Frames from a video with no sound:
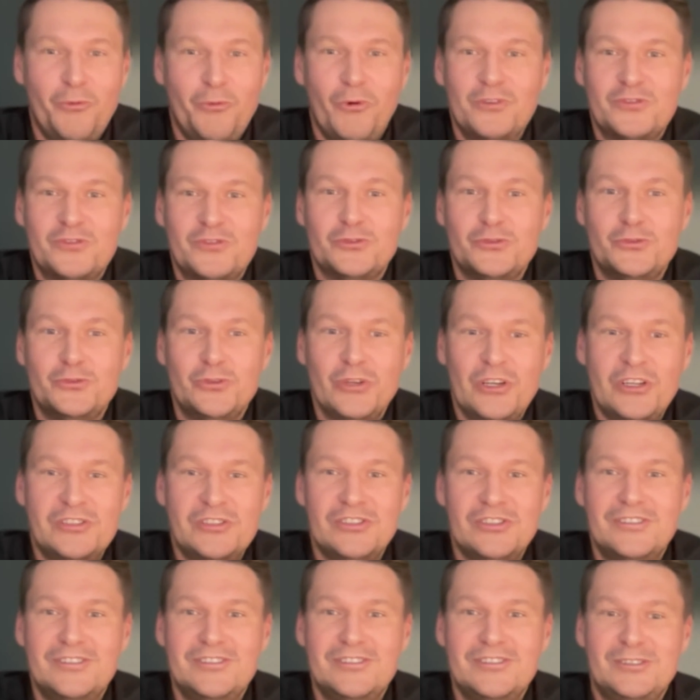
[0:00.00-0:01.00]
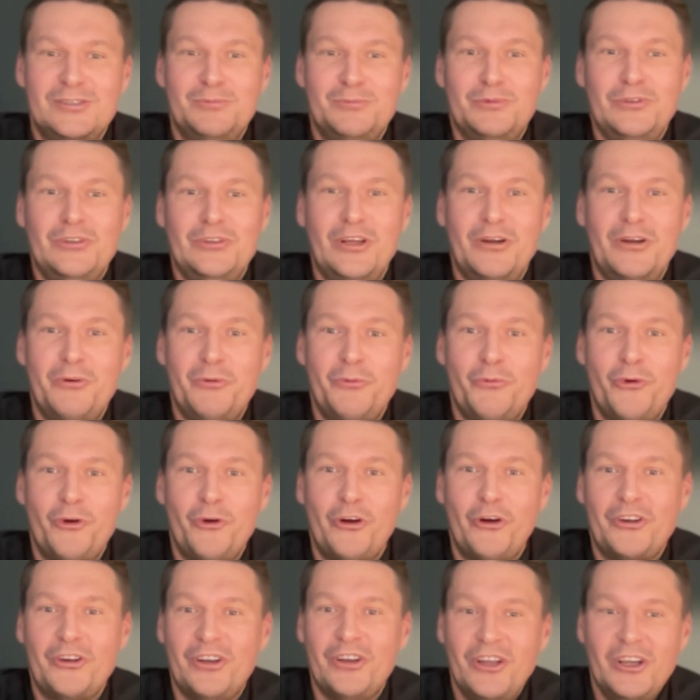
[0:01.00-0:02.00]
wants to do interdisciplinary
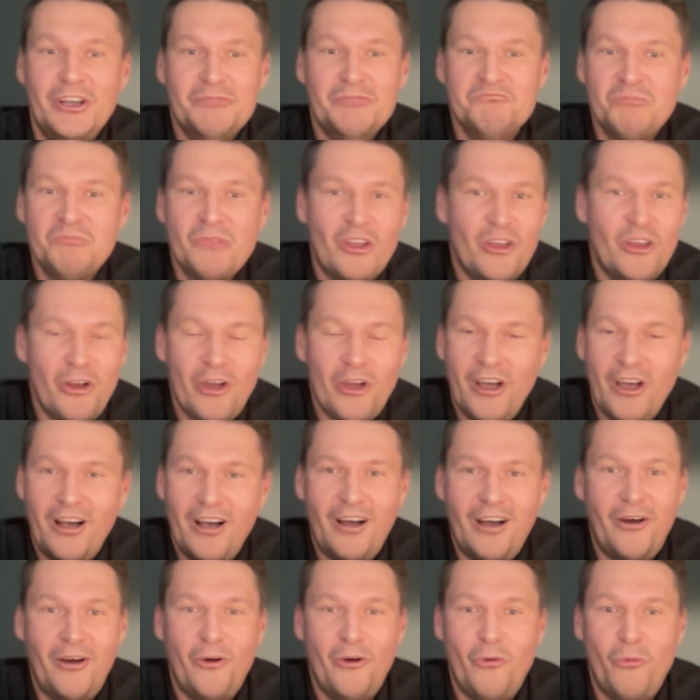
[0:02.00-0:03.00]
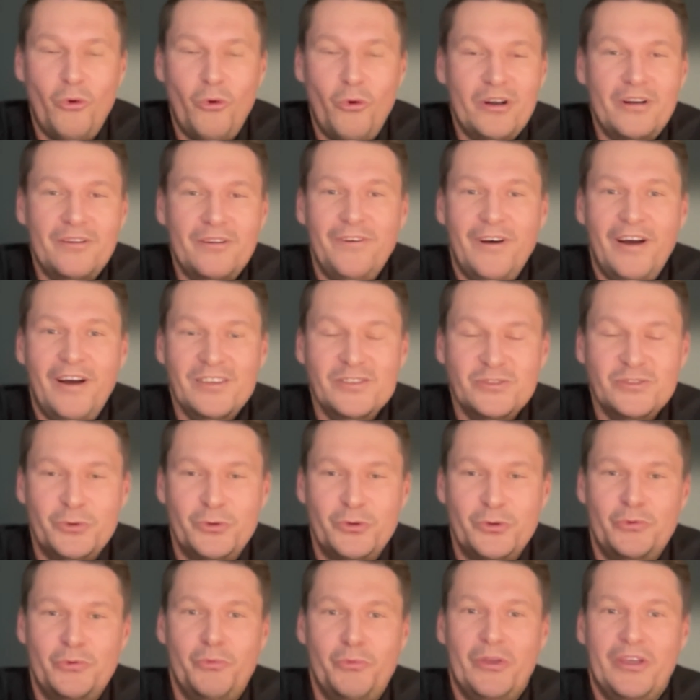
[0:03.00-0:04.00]
work, what advice
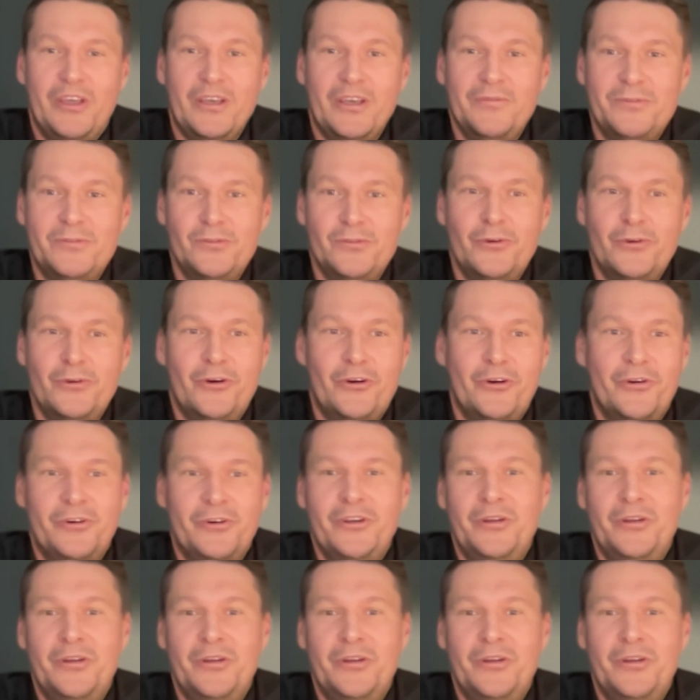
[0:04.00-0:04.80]
would we give to her or